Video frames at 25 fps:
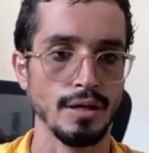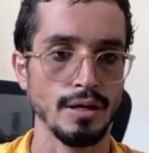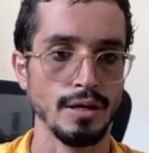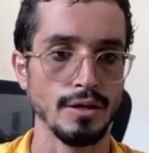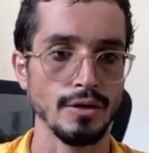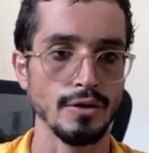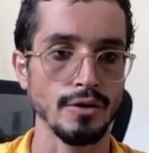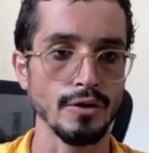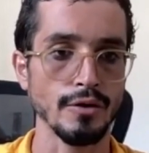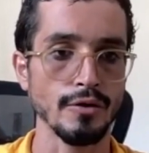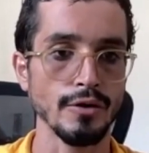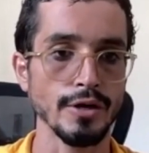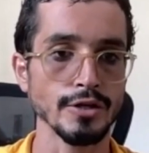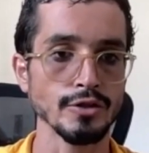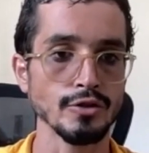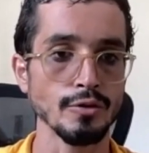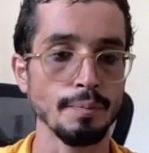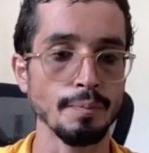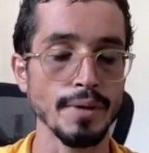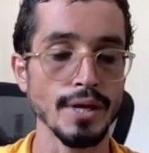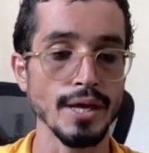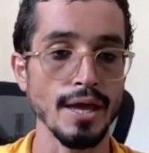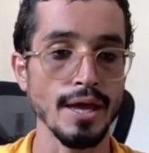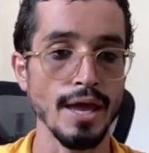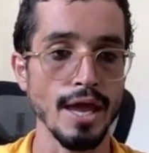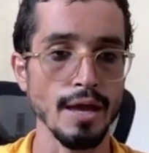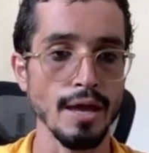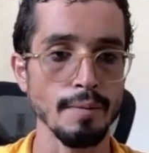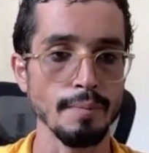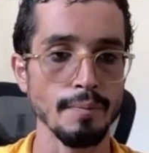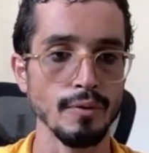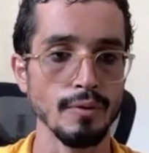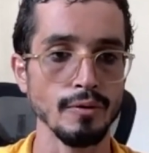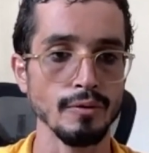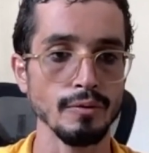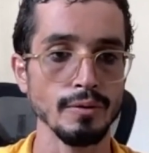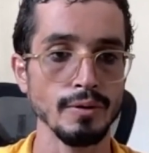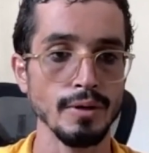You're going to be
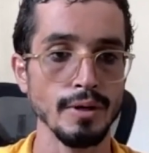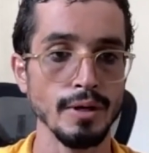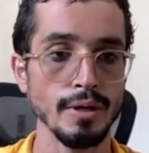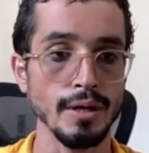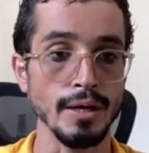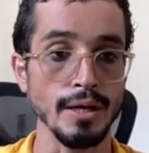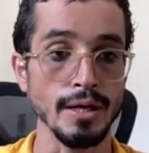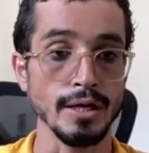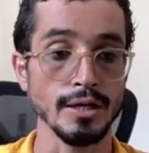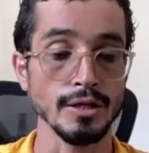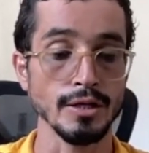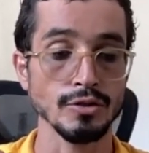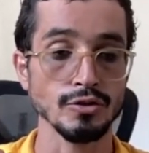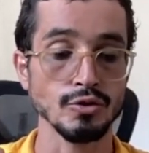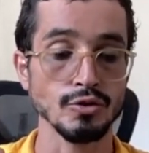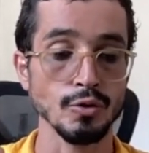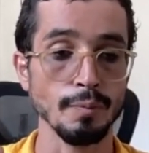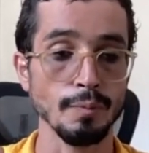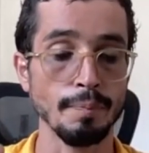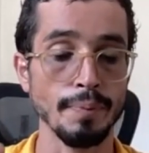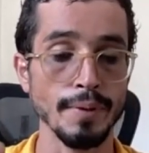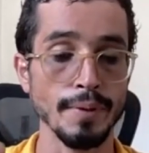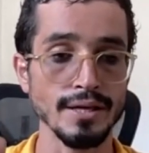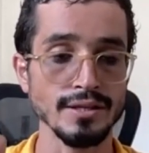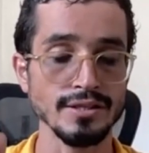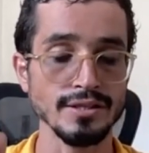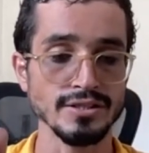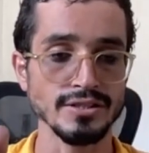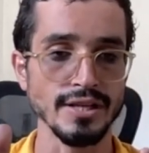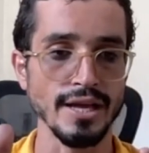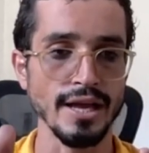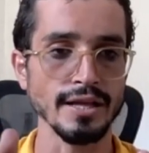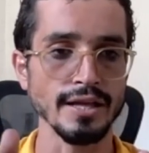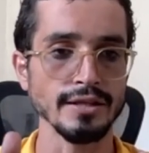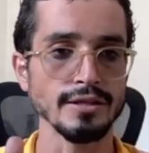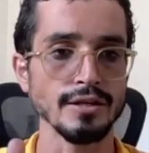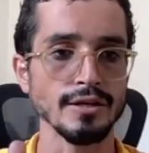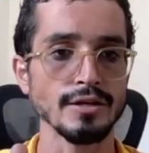able to be
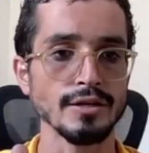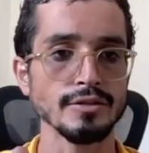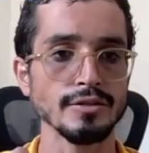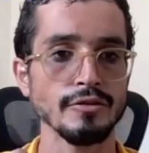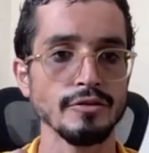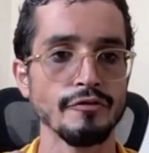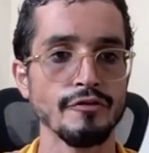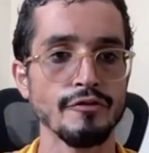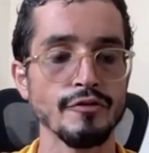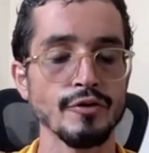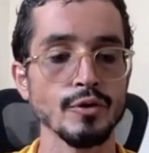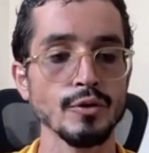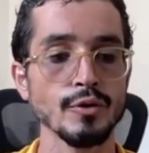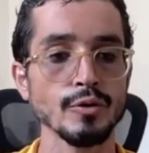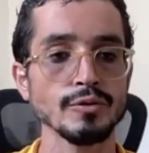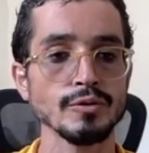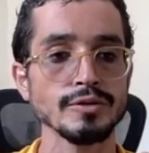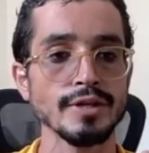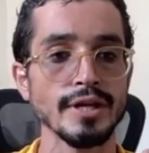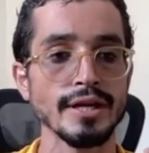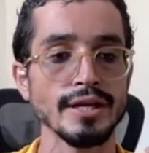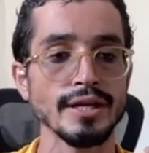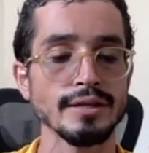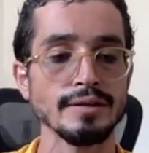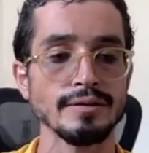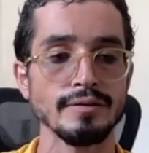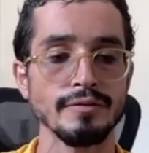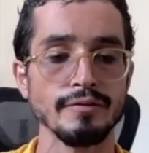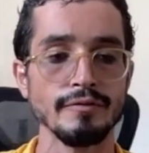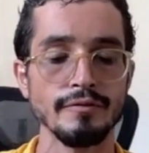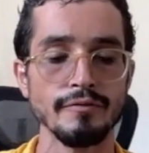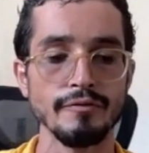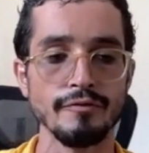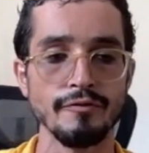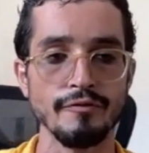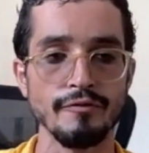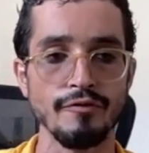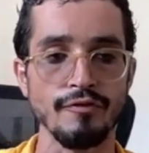centered through the
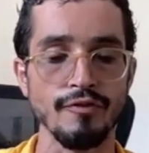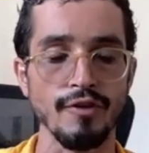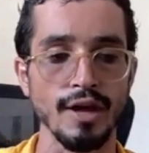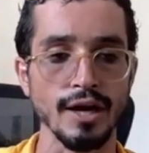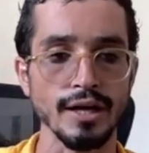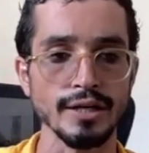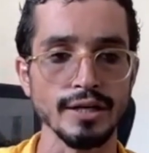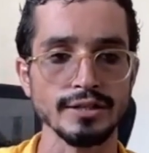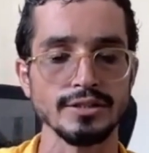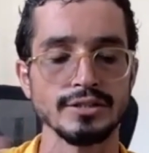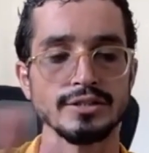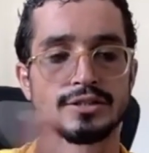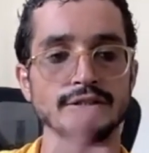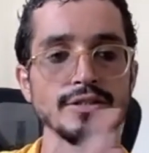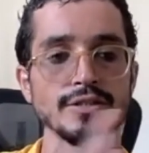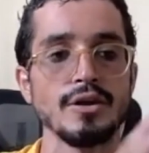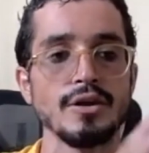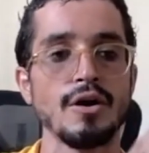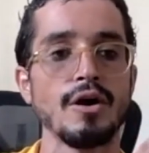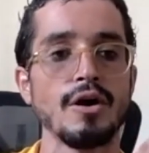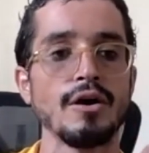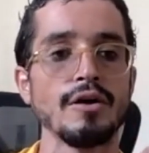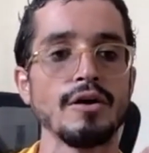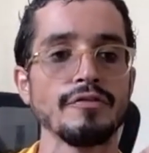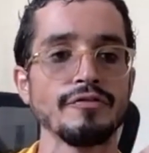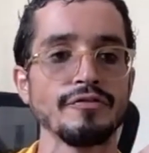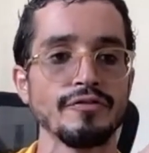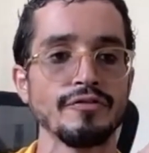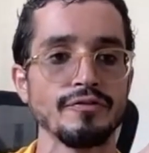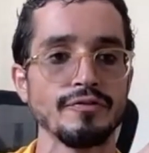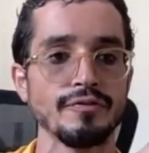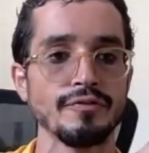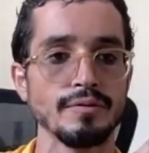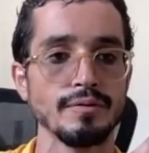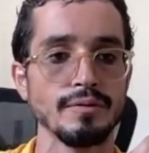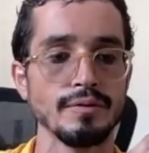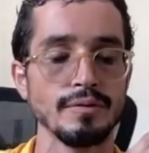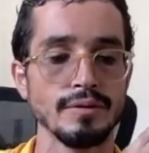flux of
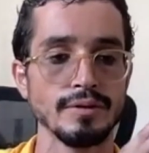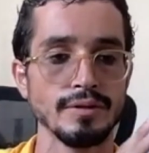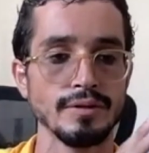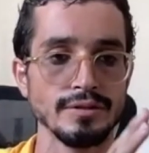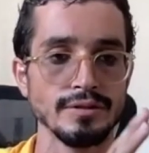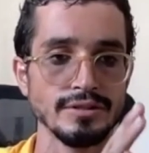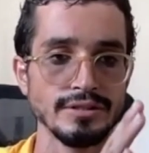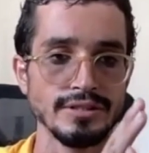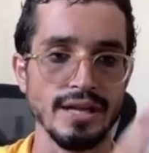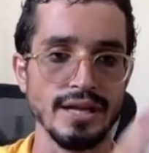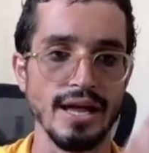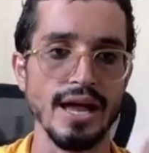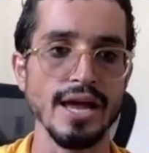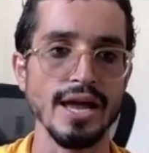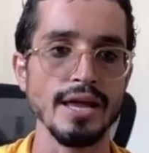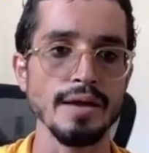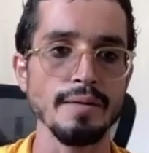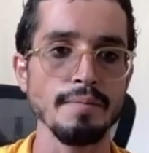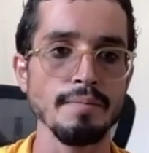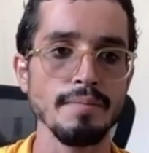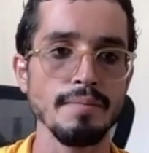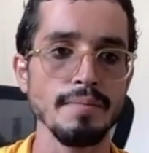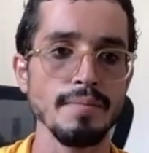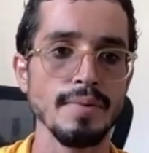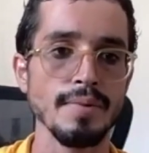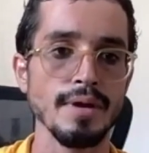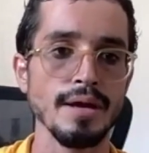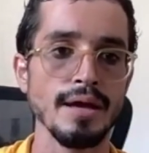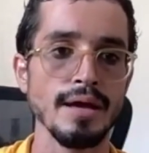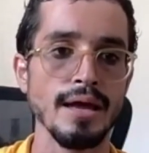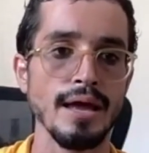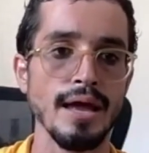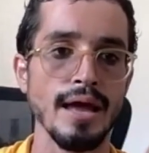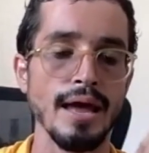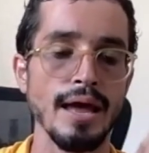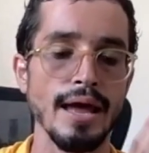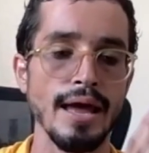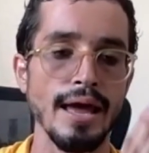time
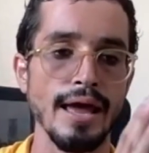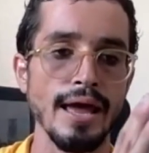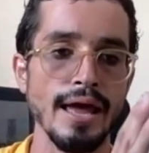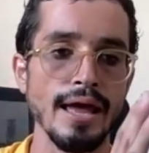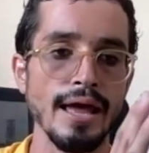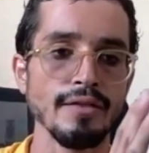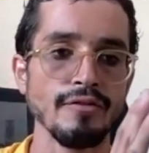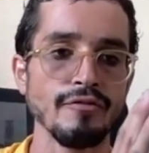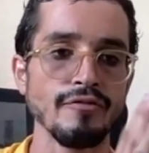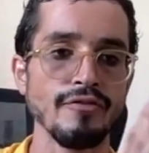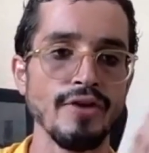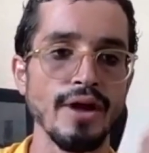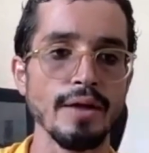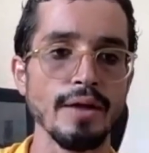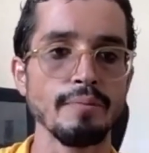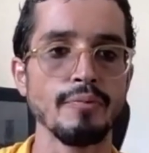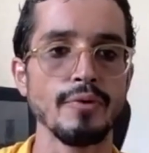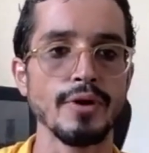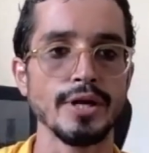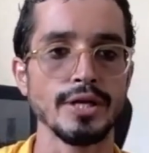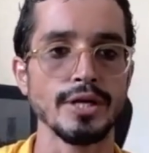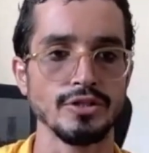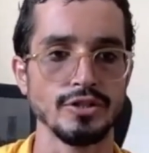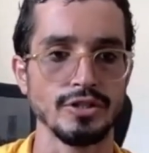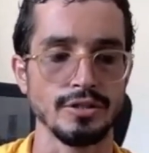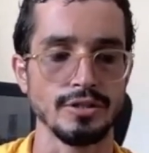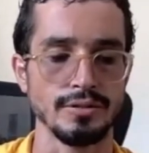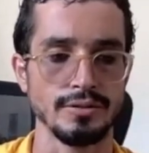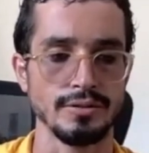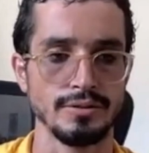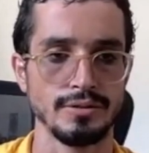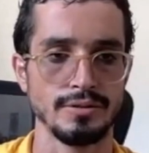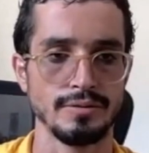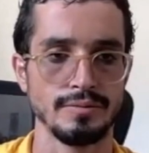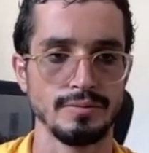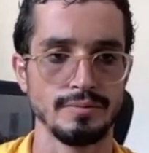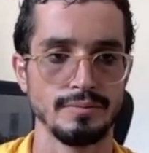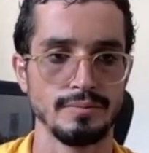and
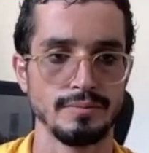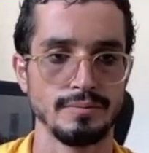vibrations.